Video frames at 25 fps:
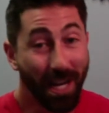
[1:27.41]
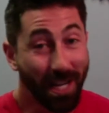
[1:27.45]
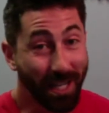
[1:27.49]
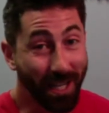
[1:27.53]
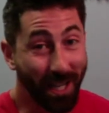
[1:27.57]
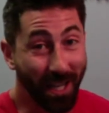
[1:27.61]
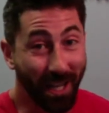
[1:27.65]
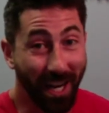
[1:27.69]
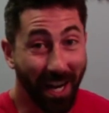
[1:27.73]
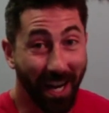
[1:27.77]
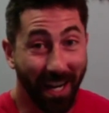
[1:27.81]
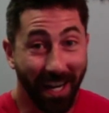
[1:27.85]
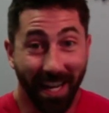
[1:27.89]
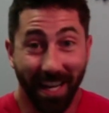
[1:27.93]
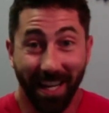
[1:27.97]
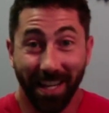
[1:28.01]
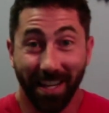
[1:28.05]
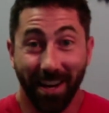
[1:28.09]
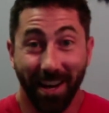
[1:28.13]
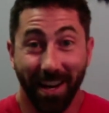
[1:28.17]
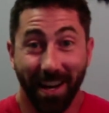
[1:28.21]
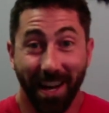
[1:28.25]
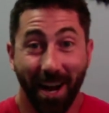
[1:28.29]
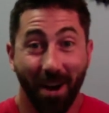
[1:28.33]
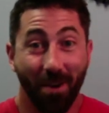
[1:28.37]
She got in,
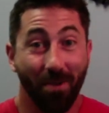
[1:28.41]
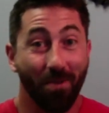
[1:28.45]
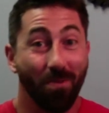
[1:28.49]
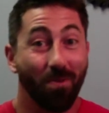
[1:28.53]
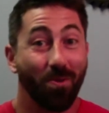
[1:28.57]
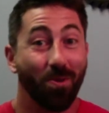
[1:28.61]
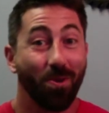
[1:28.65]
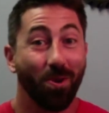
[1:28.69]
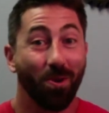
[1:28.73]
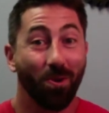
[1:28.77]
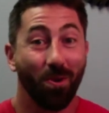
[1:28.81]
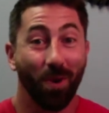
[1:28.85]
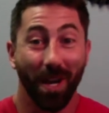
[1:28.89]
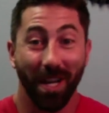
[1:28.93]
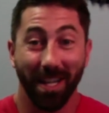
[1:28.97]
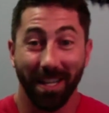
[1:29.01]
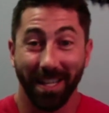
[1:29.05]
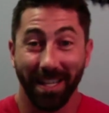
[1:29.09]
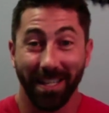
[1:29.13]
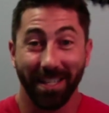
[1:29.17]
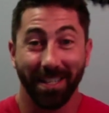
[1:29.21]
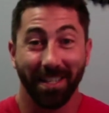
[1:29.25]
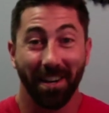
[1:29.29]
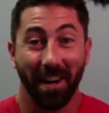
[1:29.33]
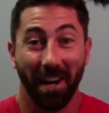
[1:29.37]
got out real quick,
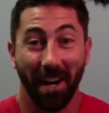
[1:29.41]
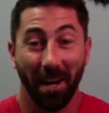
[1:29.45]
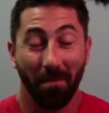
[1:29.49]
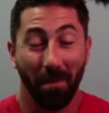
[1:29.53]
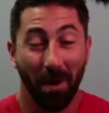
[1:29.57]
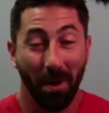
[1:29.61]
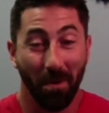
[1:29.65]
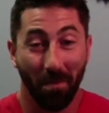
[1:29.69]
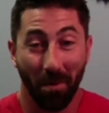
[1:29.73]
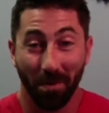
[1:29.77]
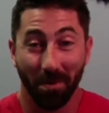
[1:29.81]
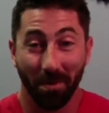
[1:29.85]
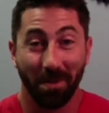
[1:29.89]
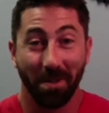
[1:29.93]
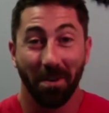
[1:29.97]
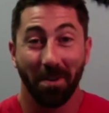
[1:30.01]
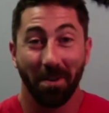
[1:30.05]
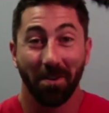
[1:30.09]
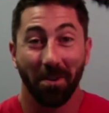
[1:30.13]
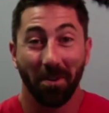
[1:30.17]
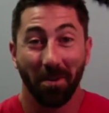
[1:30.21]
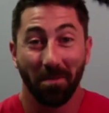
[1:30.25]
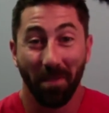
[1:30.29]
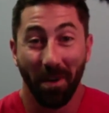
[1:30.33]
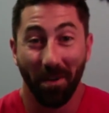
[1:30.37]
didn't talk about what was
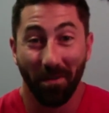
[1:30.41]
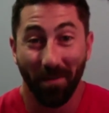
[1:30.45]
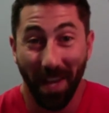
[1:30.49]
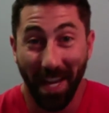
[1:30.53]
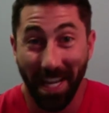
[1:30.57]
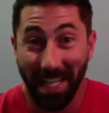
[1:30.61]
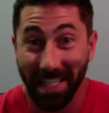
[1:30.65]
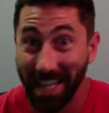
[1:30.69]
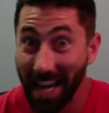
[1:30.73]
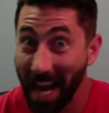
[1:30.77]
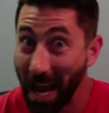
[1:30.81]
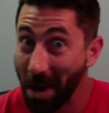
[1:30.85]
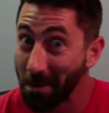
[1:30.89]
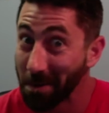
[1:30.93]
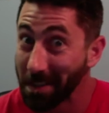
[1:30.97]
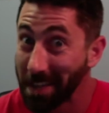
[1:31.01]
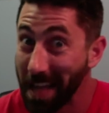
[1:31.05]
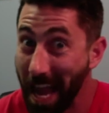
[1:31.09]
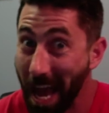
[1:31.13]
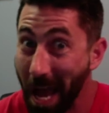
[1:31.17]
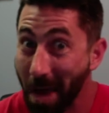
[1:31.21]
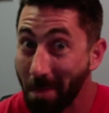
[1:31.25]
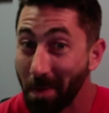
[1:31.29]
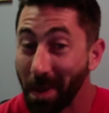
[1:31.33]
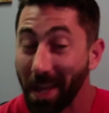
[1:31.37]
going on with my veins, and I was
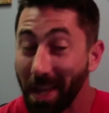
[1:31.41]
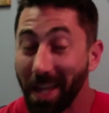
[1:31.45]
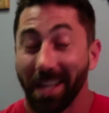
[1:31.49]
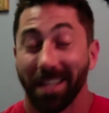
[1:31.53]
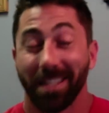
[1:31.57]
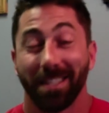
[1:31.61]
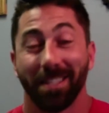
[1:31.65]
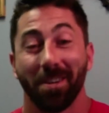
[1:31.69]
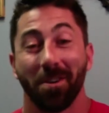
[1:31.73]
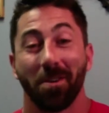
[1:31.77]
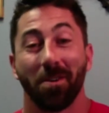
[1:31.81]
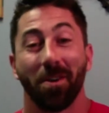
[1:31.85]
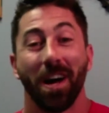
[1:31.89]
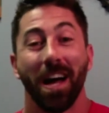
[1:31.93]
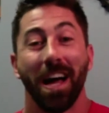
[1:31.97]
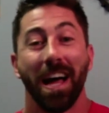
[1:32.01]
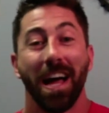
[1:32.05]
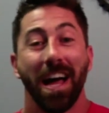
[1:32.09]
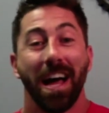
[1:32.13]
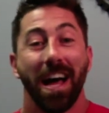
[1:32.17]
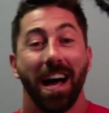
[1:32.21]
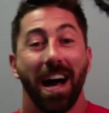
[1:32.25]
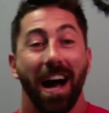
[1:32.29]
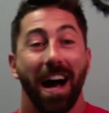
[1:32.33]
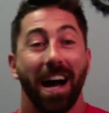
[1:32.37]
happy. So,
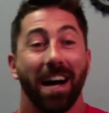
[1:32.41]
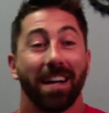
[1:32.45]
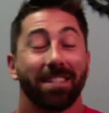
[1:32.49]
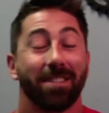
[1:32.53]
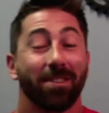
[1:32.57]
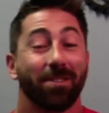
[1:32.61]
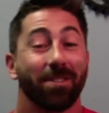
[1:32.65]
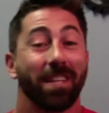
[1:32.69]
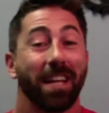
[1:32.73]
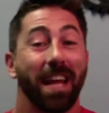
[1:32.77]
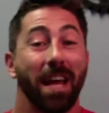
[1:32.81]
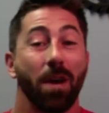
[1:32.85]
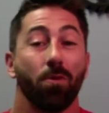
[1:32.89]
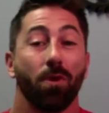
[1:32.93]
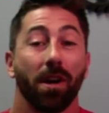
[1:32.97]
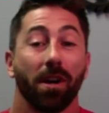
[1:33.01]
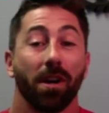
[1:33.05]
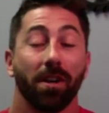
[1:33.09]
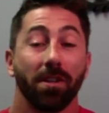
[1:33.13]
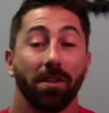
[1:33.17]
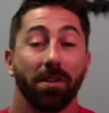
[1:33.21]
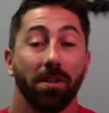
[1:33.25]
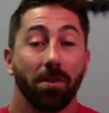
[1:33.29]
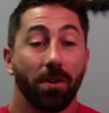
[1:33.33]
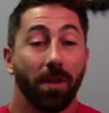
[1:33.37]
uh, so today, what I'm
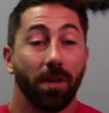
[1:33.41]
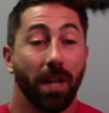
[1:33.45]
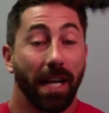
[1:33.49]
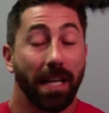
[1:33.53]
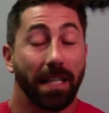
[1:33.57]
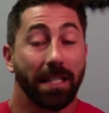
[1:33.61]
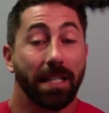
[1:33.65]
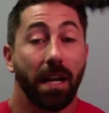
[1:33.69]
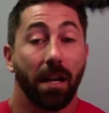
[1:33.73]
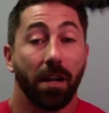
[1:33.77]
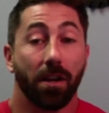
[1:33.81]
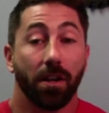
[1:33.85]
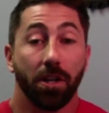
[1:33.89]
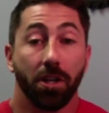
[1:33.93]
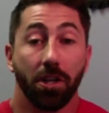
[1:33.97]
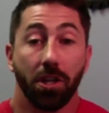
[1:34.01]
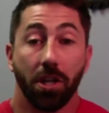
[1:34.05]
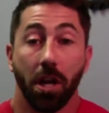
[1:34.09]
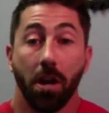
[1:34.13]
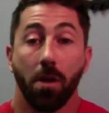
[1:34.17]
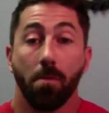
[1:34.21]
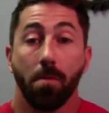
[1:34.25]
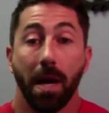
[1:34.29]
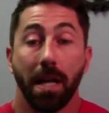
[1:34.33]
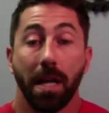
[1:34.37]
going to do, like I said, I'm going to
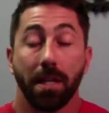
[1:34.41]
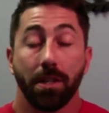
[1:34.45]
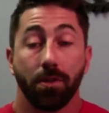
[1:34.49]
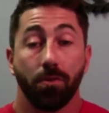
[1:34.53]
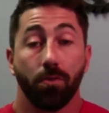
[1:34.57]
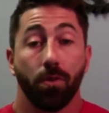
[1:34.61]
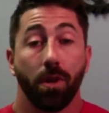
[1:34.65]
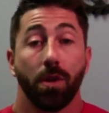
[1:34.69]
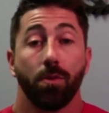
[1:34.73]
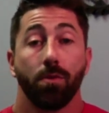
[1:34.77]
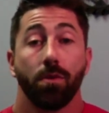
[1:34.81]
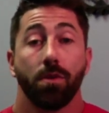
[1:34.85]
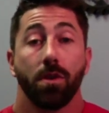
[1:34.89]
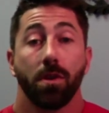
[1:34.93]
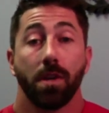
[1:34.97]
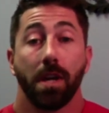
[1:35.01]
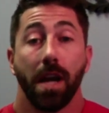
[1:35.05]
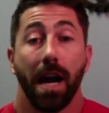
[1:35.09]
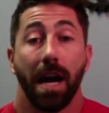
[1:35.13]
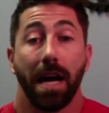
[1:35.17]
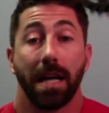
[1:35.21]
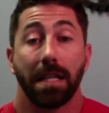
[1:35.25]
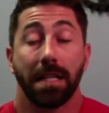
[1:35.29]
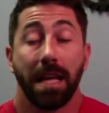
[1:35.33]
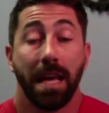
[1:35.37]
share my screen with you
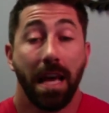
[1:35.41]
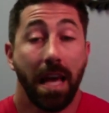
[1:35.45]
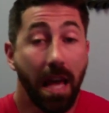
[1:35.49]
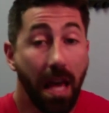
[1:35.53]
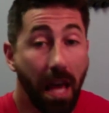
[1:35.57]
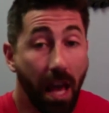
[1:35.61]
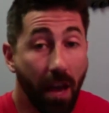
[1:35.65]
guys.